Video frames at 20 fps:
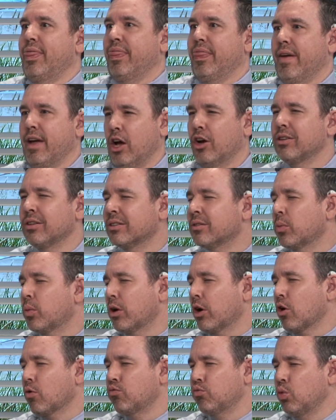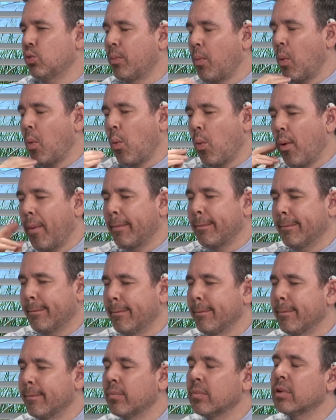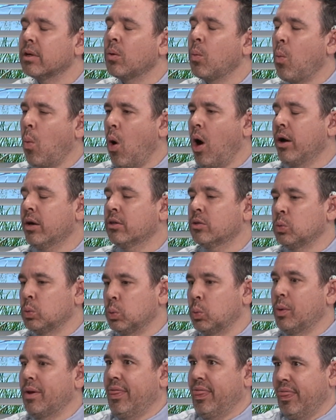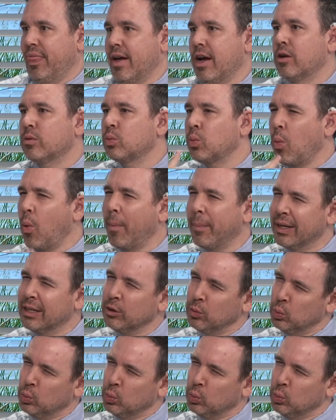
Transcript: And there was one student there who attended a group home.